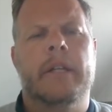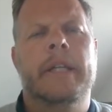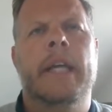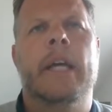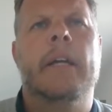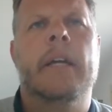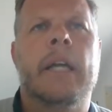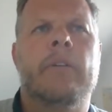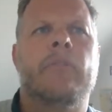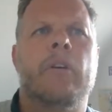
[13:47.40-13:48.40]
Yeah,
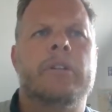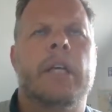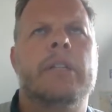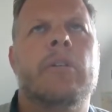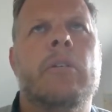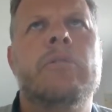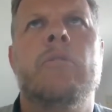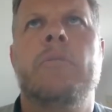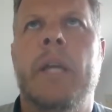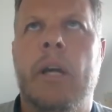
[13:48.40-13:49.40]
and of course
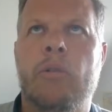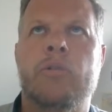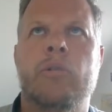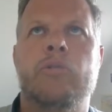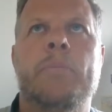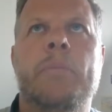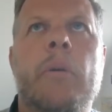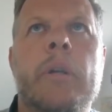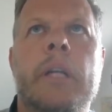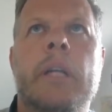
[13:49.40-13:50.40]
we are also
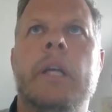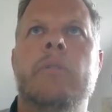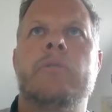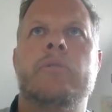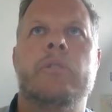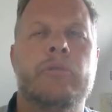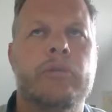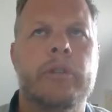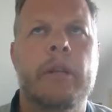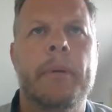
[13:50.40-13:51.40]
supporting Lego's
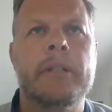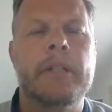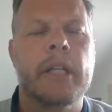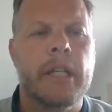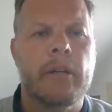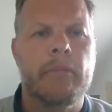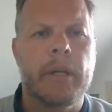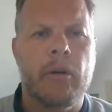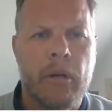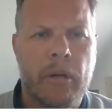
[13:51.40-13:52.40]
sustainability agenda with
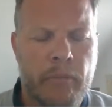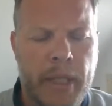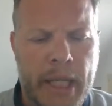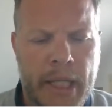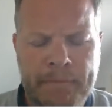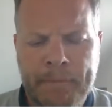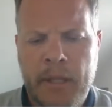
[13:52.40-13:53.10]
all we can.